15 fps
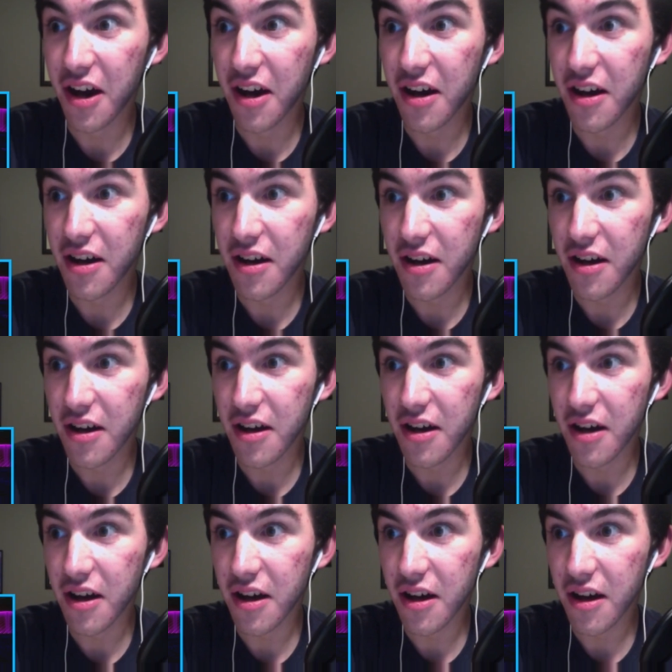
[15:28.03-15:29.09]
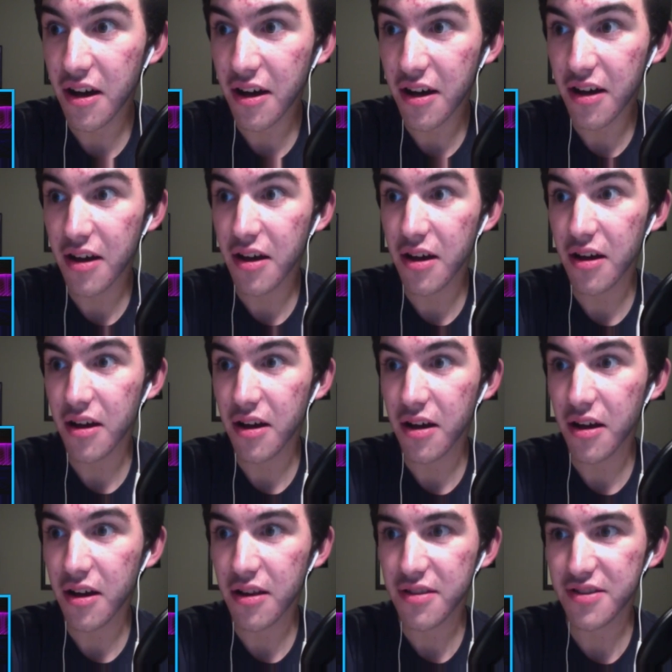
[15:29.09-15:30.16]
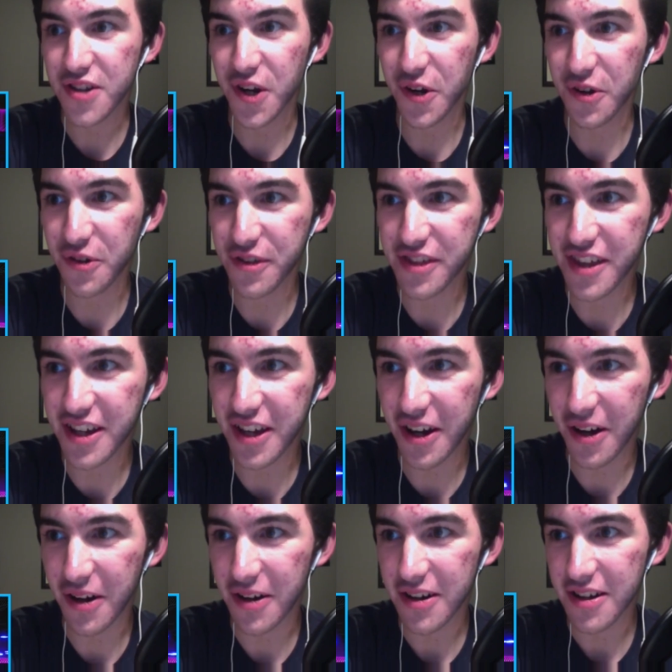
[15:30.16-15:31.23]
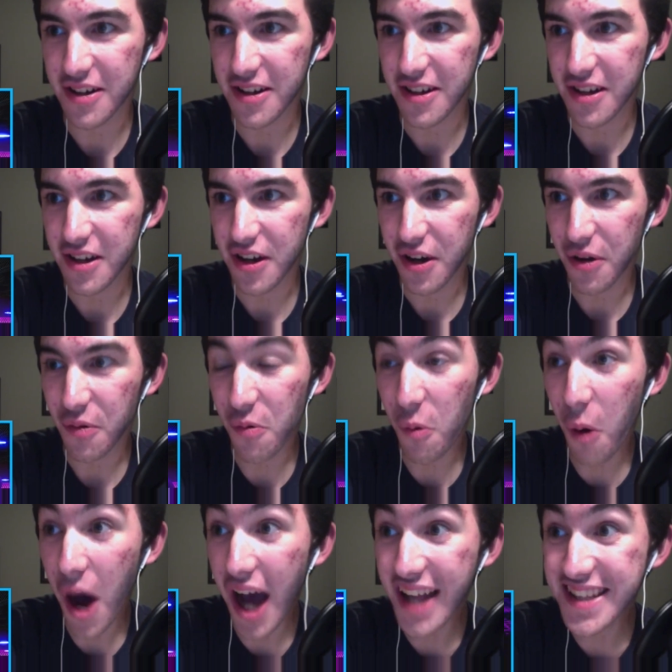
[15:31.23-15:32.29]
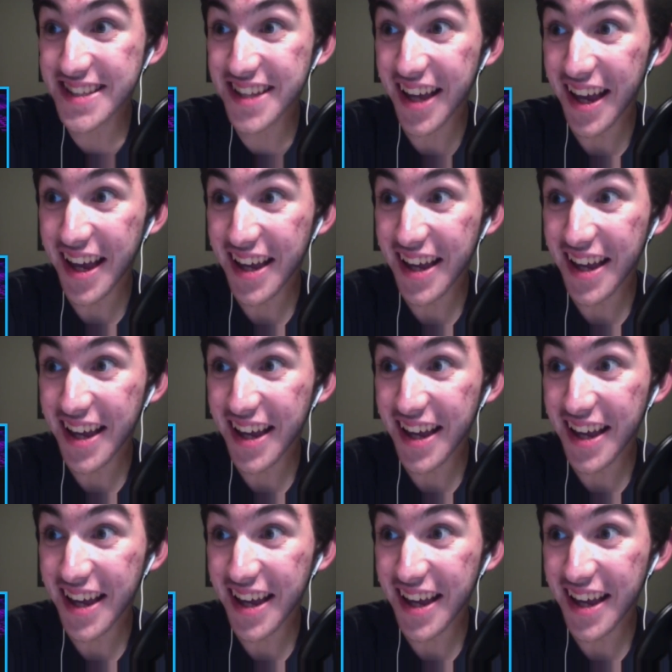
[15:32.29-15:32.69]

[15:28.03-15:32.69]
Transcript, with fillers: Look at me! I'm Turtle Theo. Turtle Theo. What?